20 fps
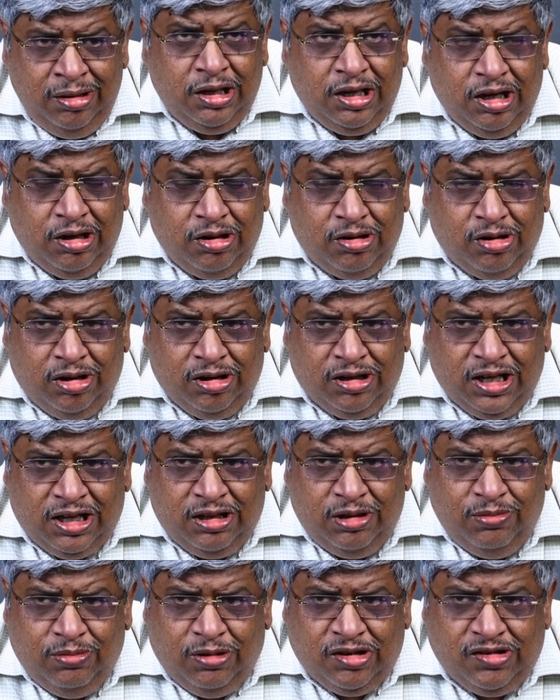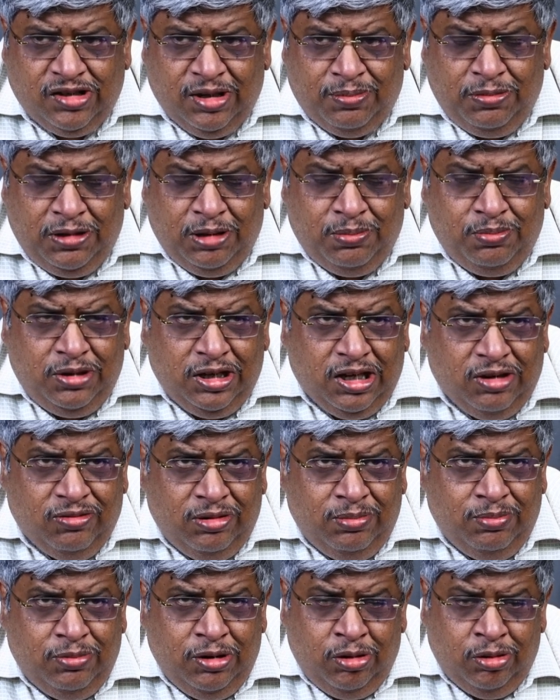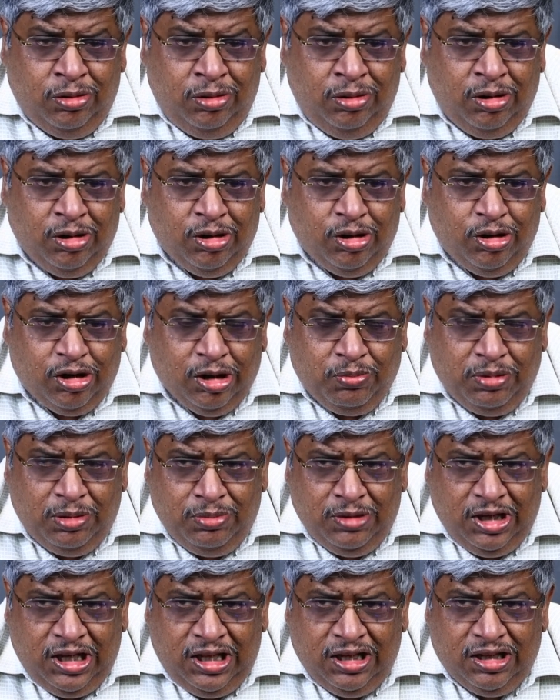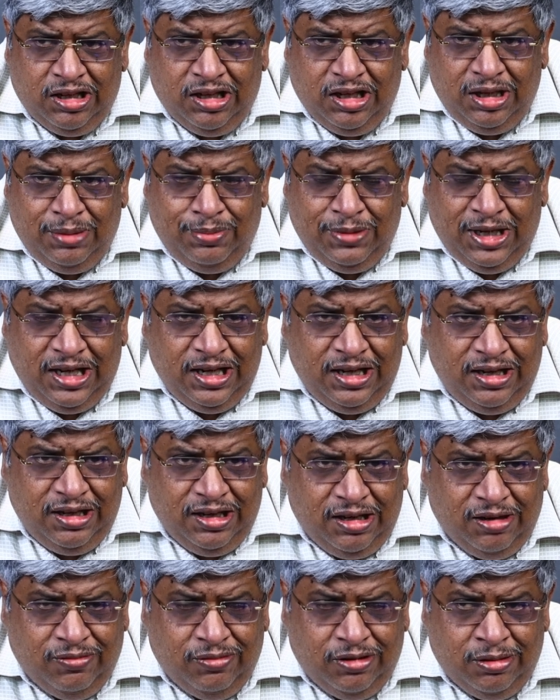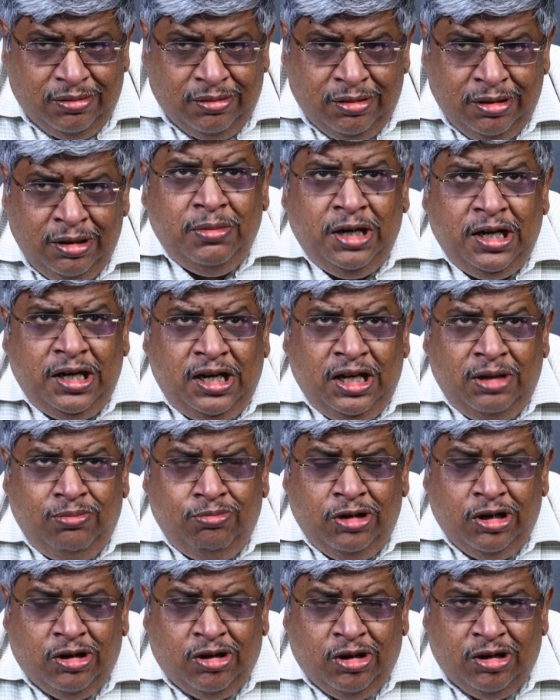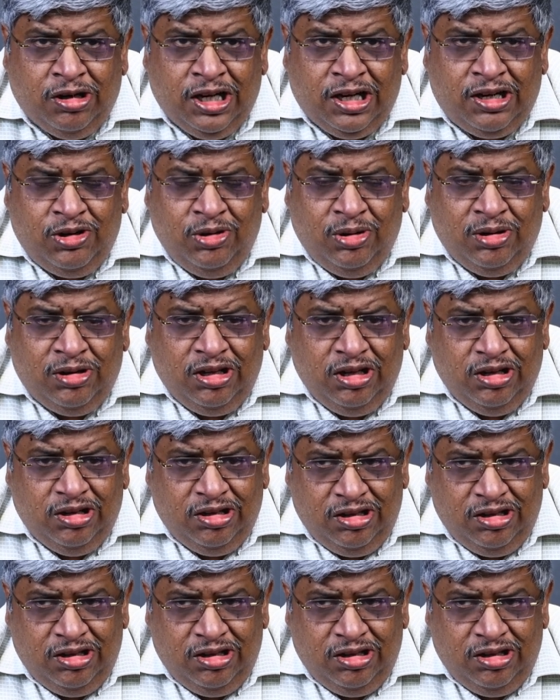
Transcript: can contact the WhatsApp number given below or drop a mail at the email ID given. My team will contact you at the